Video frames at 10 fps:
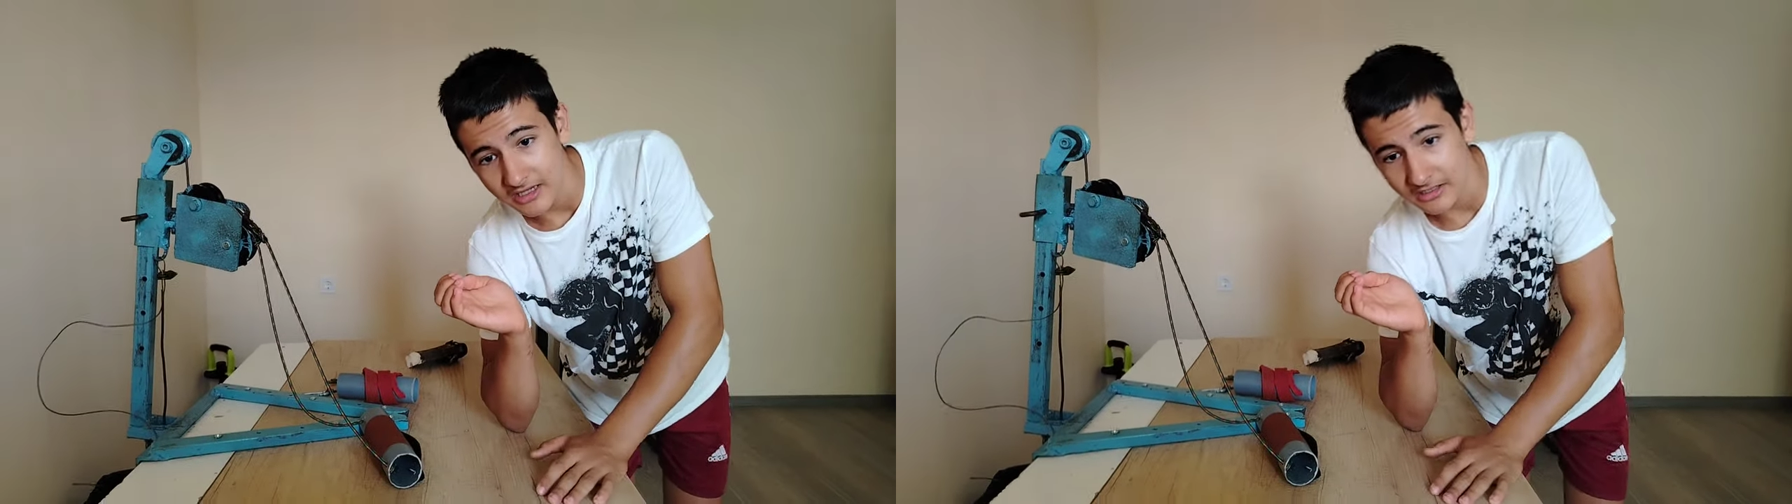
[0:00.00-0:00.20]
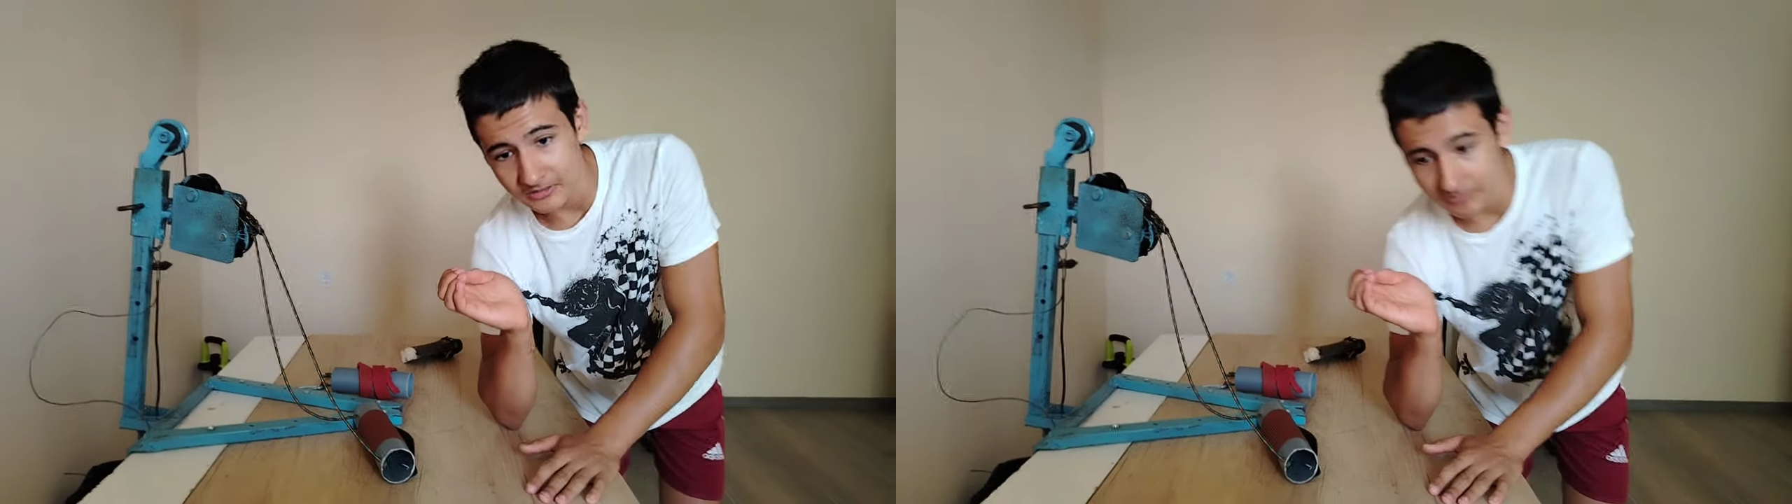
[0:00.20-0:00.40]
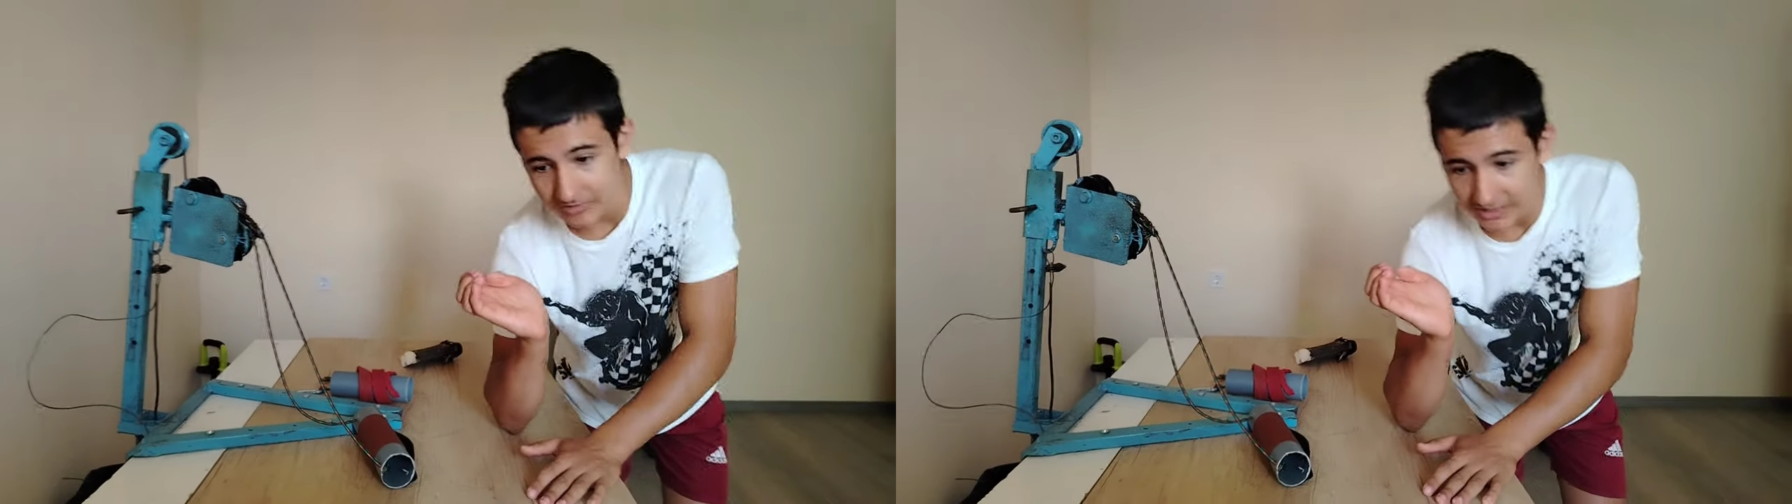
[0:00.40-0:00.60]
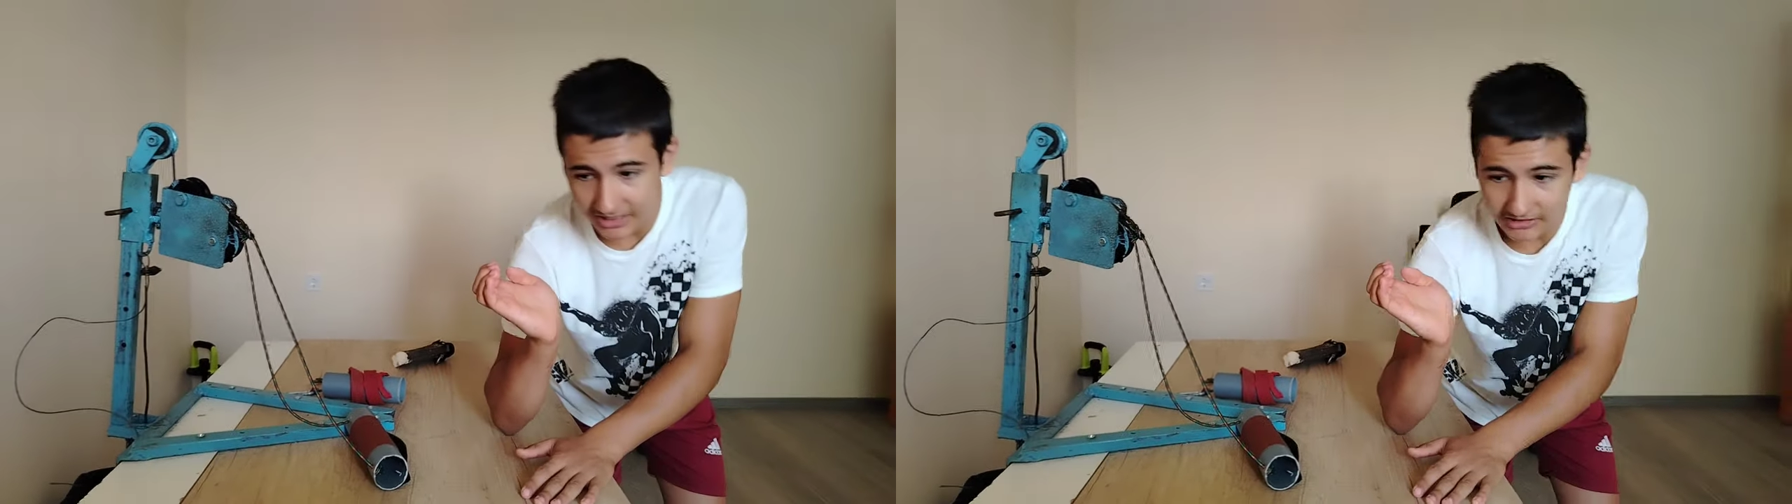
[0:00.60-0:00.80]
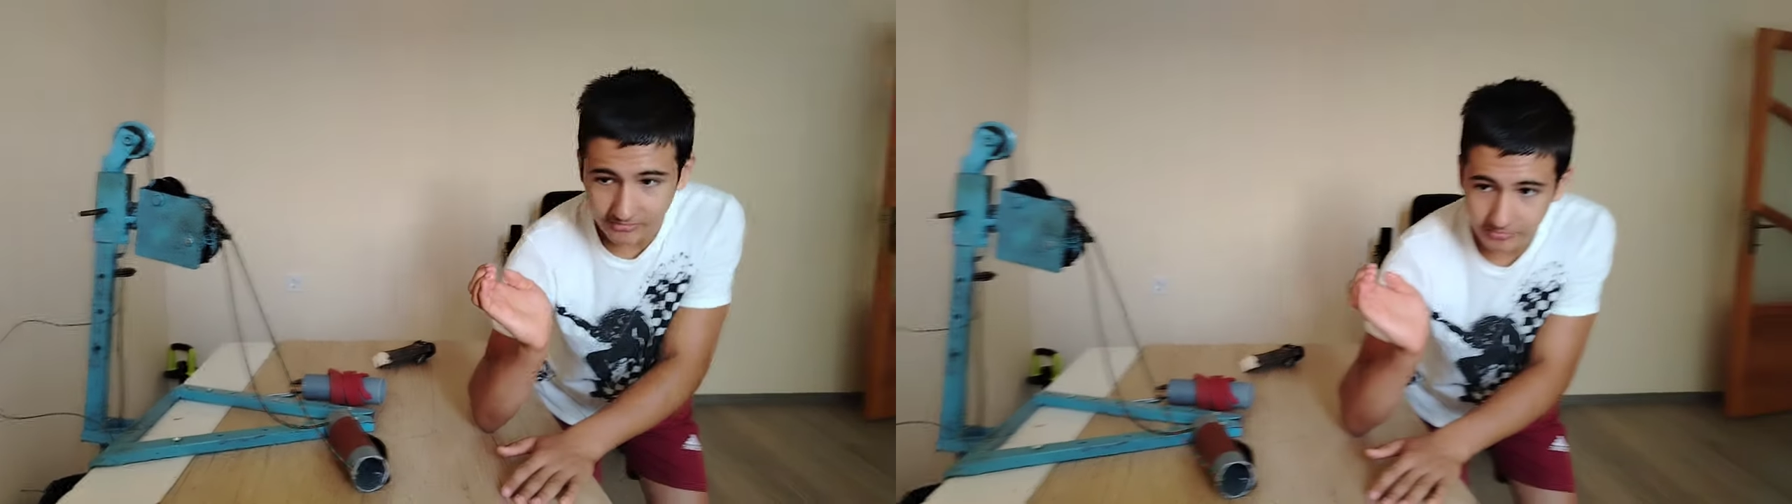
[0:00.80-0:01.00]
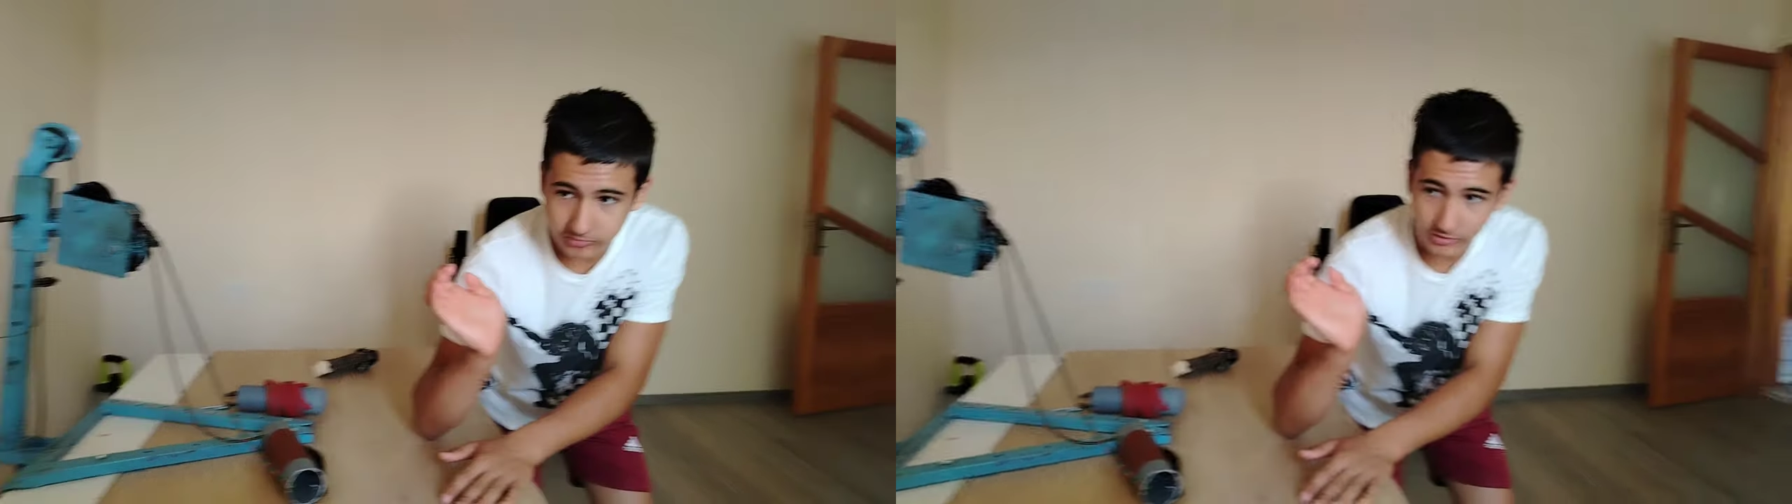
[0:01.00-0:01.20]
and we can't